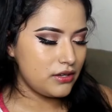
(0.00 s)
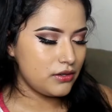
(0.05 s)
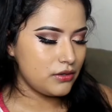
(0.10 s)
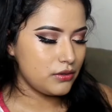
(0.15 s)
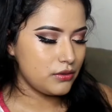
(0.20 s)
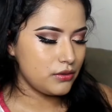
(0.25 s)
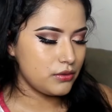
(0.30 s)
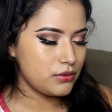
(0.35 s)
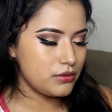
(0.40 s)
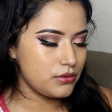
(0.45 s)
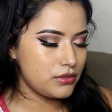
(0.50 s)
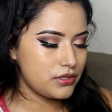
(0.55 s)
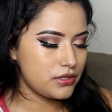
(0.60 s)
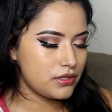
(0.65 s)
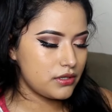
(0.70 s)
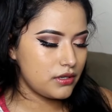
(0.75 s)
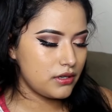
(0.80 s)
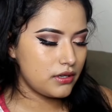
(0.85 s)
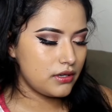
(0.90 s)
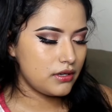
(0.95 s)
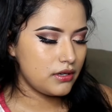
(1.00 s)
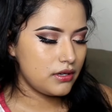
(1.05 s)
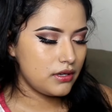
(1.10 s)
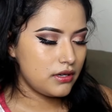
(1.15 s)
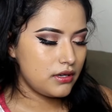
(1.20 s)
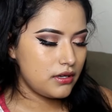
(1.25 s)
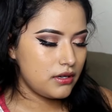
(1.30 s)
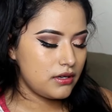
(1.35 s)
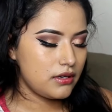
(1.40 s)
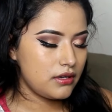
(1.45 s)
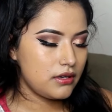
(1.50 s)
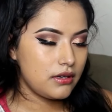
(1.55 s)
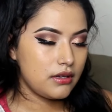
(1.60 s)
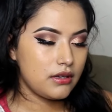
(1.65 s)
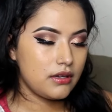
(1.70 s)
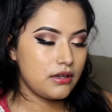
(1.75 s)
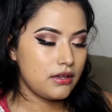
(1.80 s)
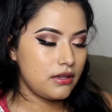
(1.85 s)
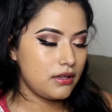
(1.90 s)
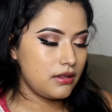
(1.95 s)
use
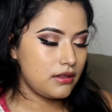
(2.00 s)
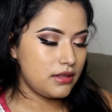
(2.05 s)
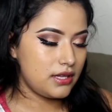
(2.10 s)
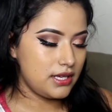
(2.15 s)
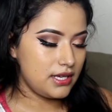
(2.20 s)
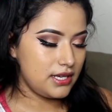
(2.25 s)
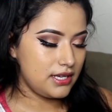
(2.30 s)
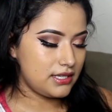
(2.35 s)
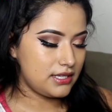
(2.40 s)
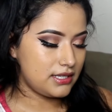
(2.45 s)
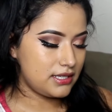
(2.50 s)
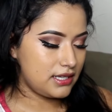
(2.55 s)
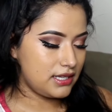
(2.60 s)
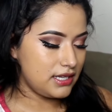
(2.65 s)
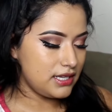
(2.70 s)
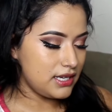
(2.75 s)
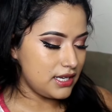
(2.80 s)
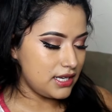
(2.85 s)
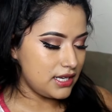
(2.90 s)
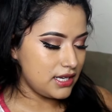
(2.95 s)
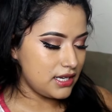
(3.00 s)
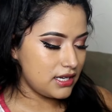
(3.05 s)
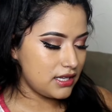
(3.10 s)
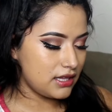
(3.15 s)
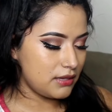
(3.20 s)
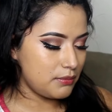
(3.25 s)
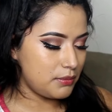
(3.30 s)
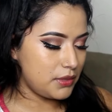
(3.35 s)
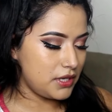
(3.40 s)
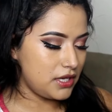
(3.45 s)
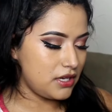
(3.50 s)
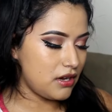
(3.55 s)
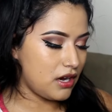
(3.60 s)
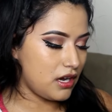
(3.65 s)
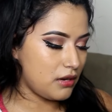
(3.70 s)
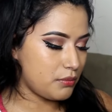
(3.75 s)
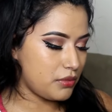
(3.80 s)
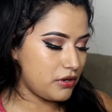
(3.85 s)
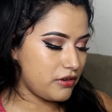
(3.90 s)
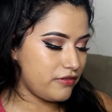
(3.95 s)
this Clinique, the
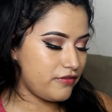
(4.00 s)
Beyond